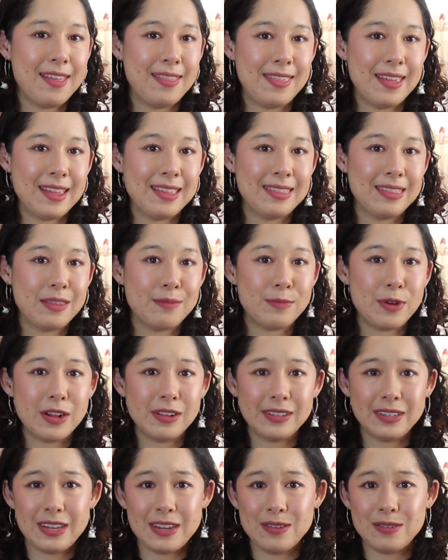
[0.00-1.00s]
then the
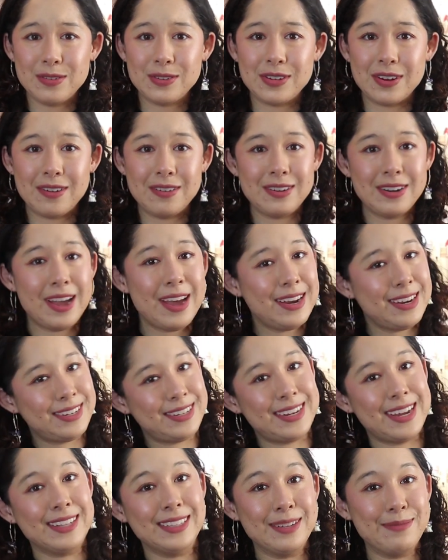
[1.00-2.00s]
molecules are not as
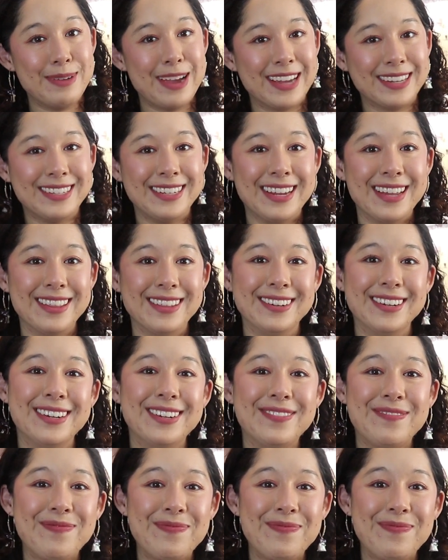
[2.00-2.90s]
tightly packed together.